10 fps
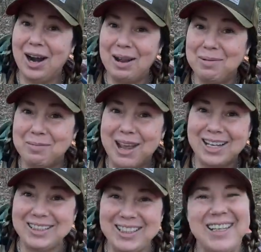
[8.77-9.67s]
grab your
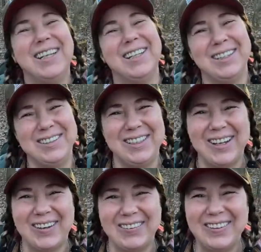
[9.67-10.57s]
basket, and let's
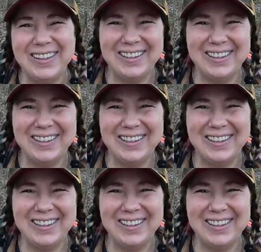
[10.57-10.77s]
go.